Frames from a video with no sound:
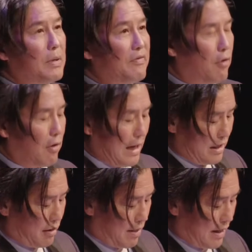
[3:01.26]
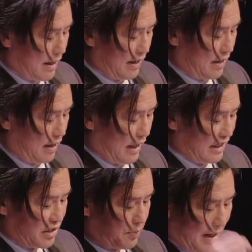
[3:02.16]
Before I go on,
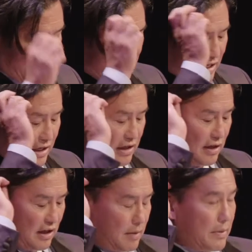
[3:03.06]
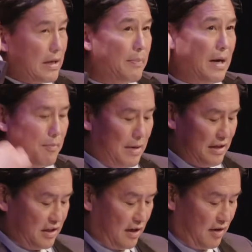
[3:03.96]
I should probably tell you a little bit about
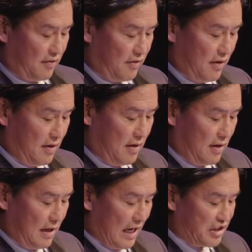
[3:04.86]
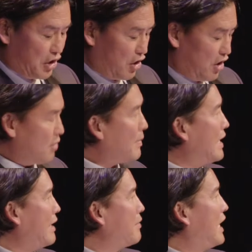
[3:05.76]
myself. As you heard,
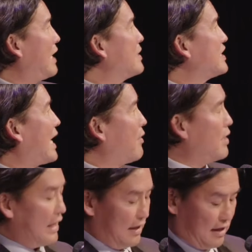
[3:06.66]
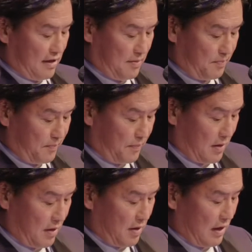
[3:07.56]
my name is Howard A. Lim,
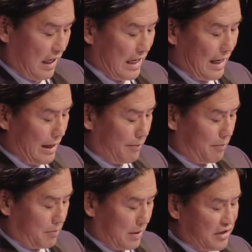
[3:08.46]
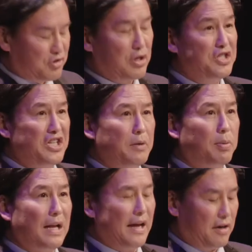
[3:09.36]
and I am a strategic
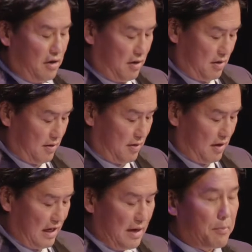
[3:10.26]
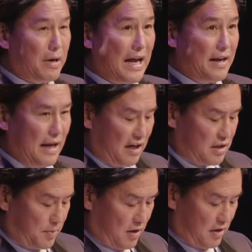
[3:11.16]
planner and brand
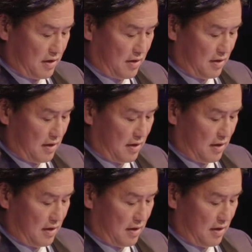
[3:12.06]
expert.